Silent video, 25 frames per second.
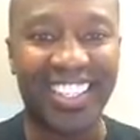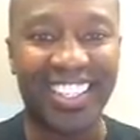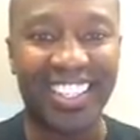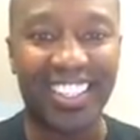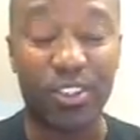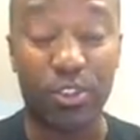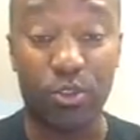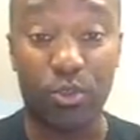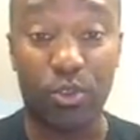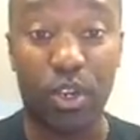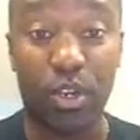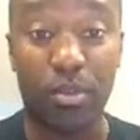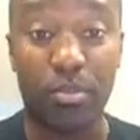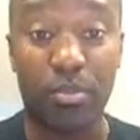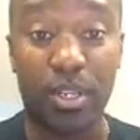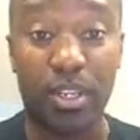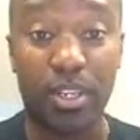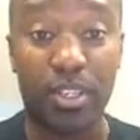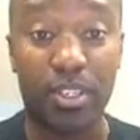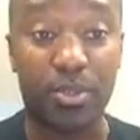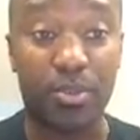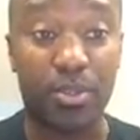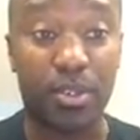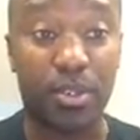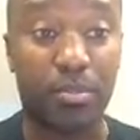You wrote me in
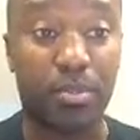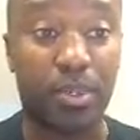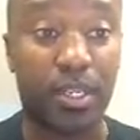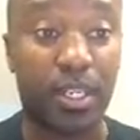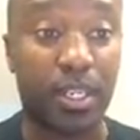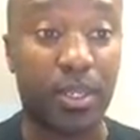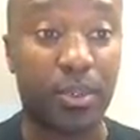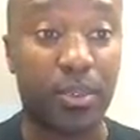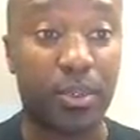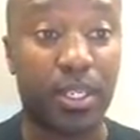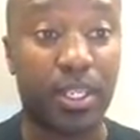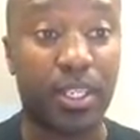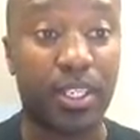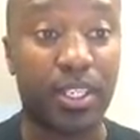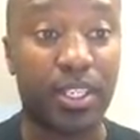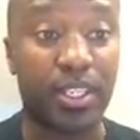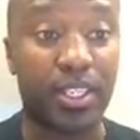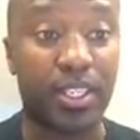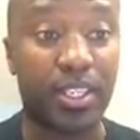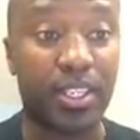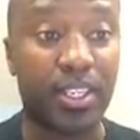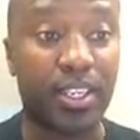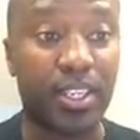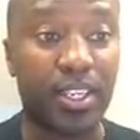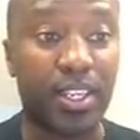as well, by the way.
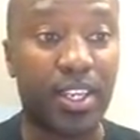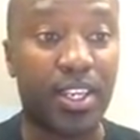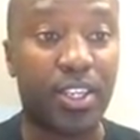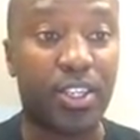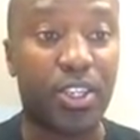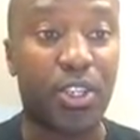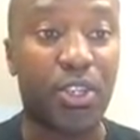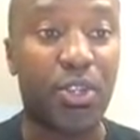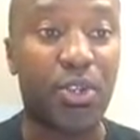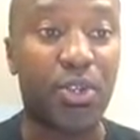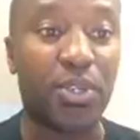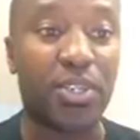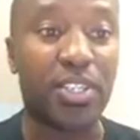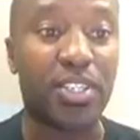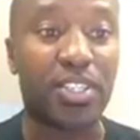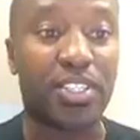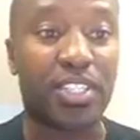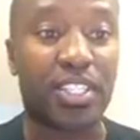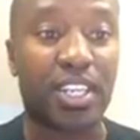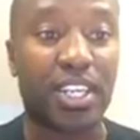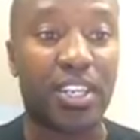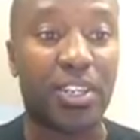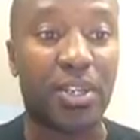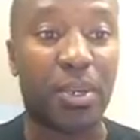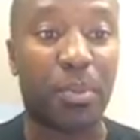Do you
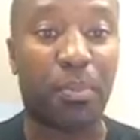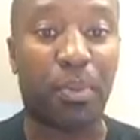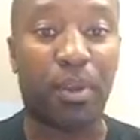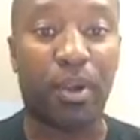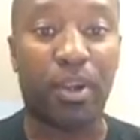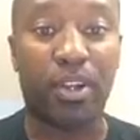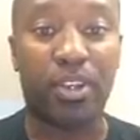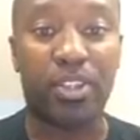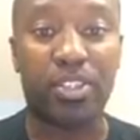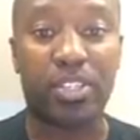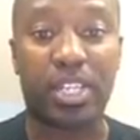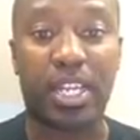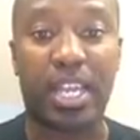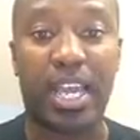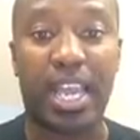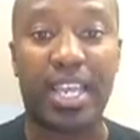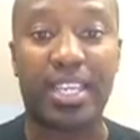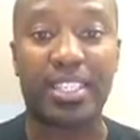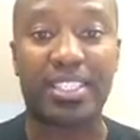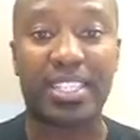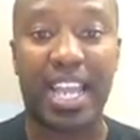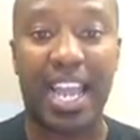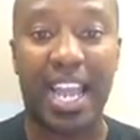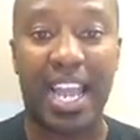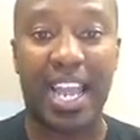understand your partner's
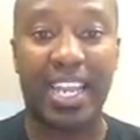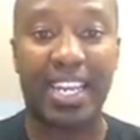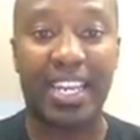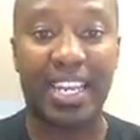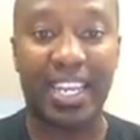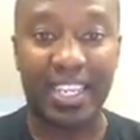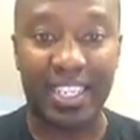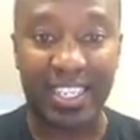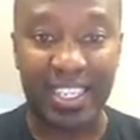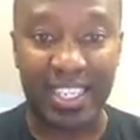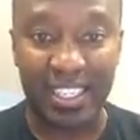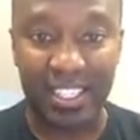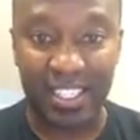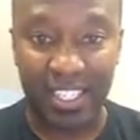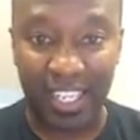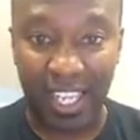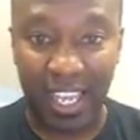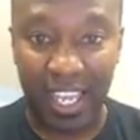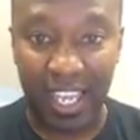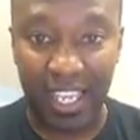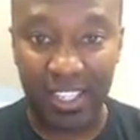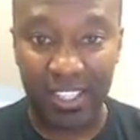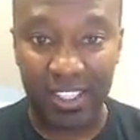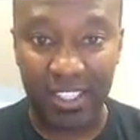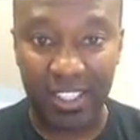likes and
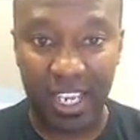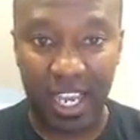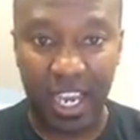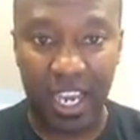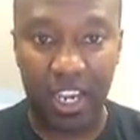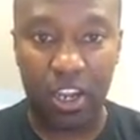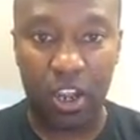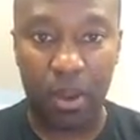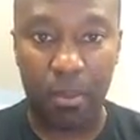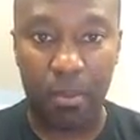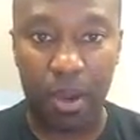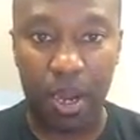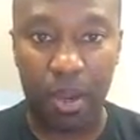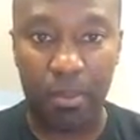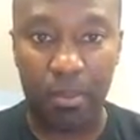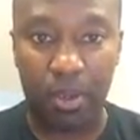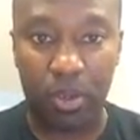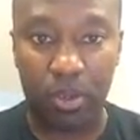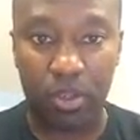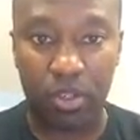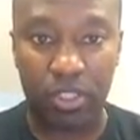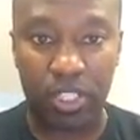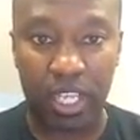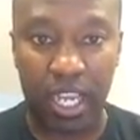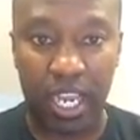dislikes? I got married
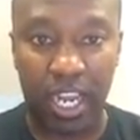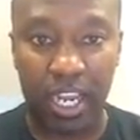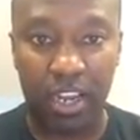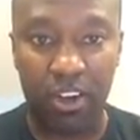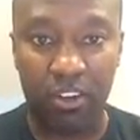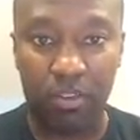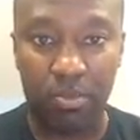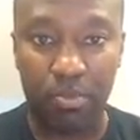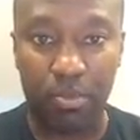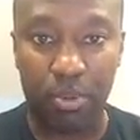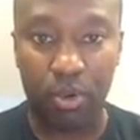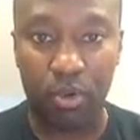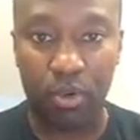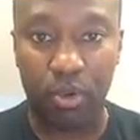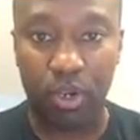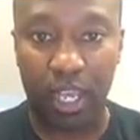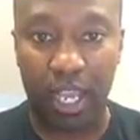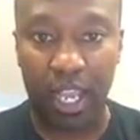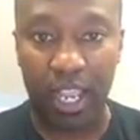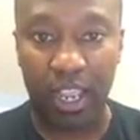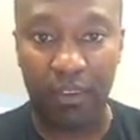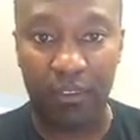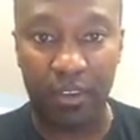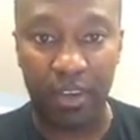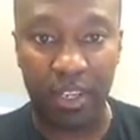because I love Paul. I
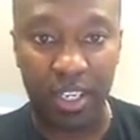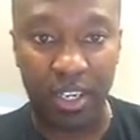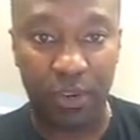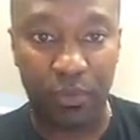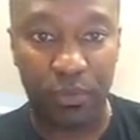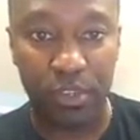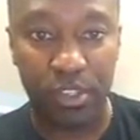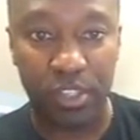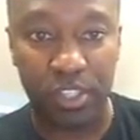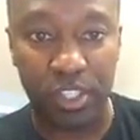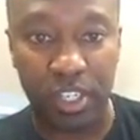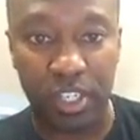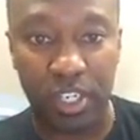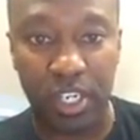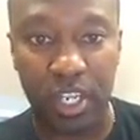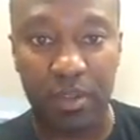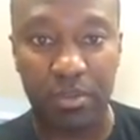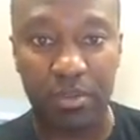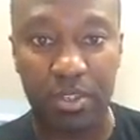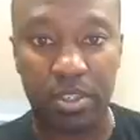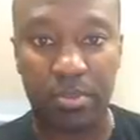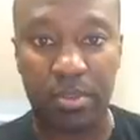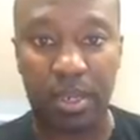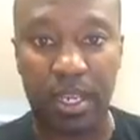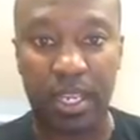have a different surname
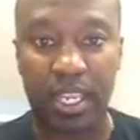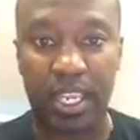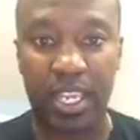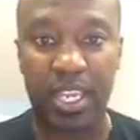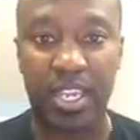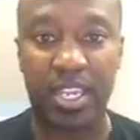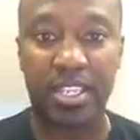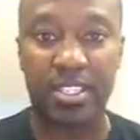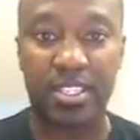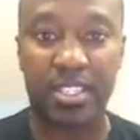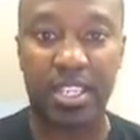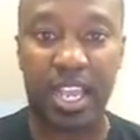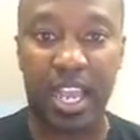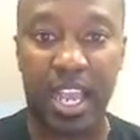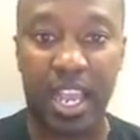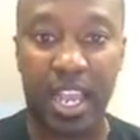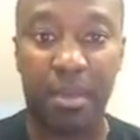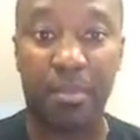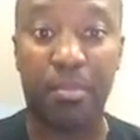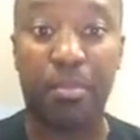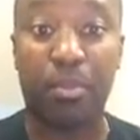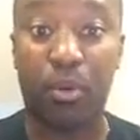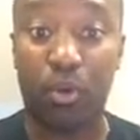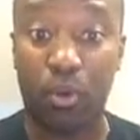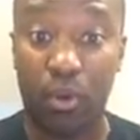to my kids,
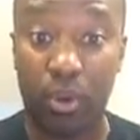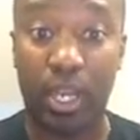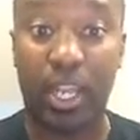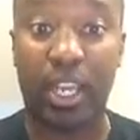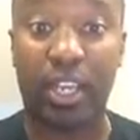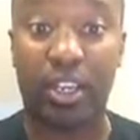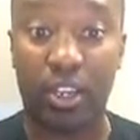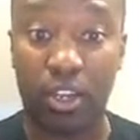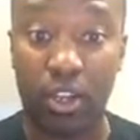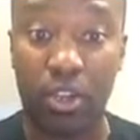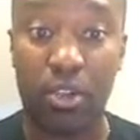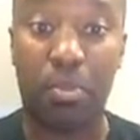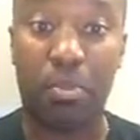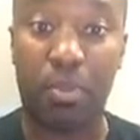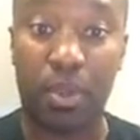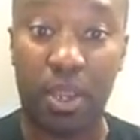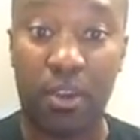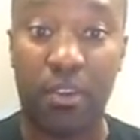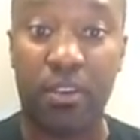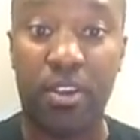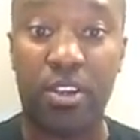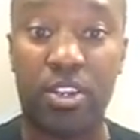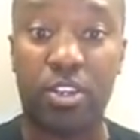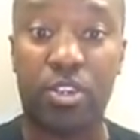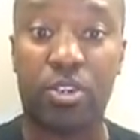and Paul had no
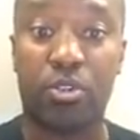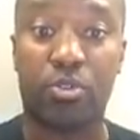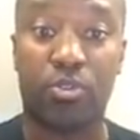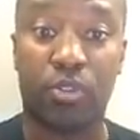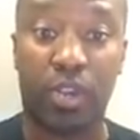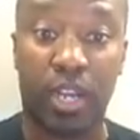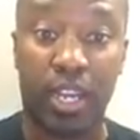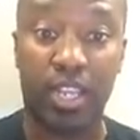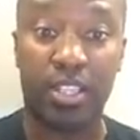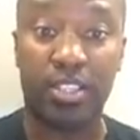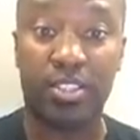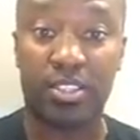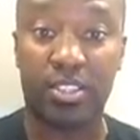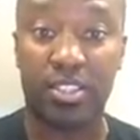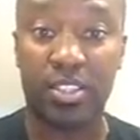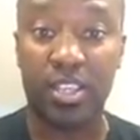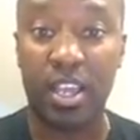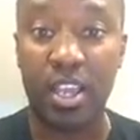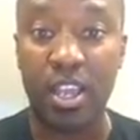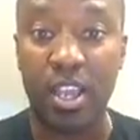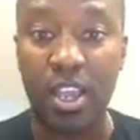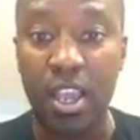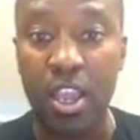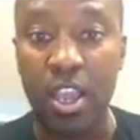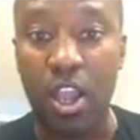parental rights
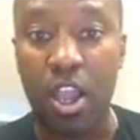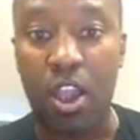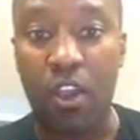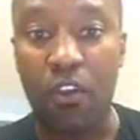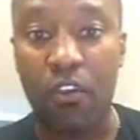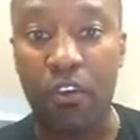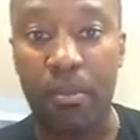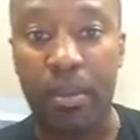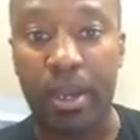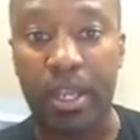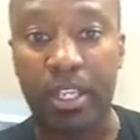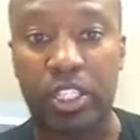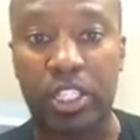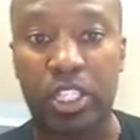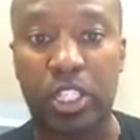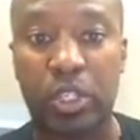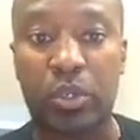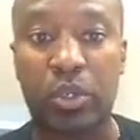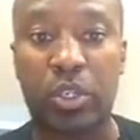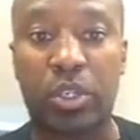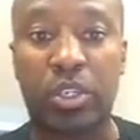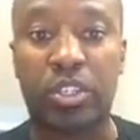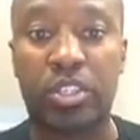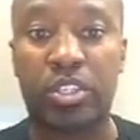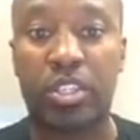over my 2
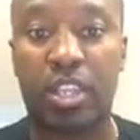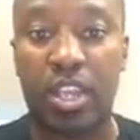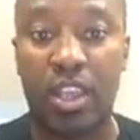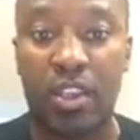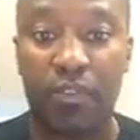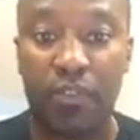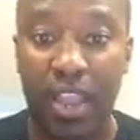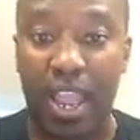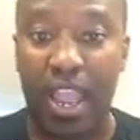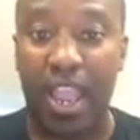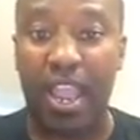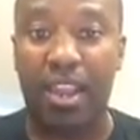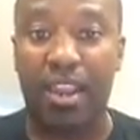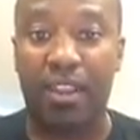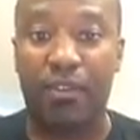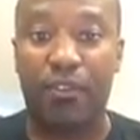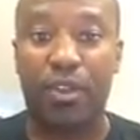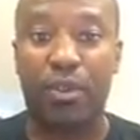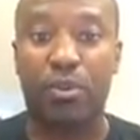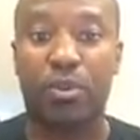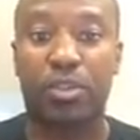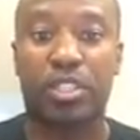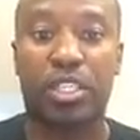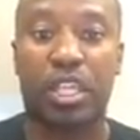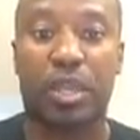oldest. If anything
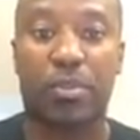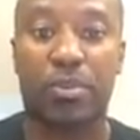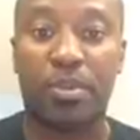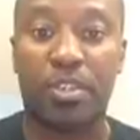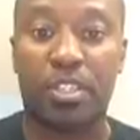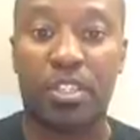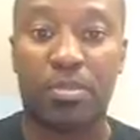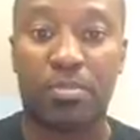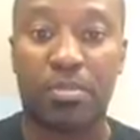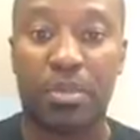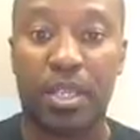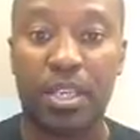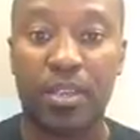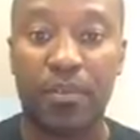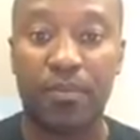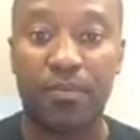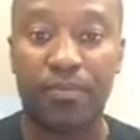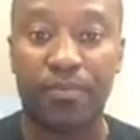was to happen to me,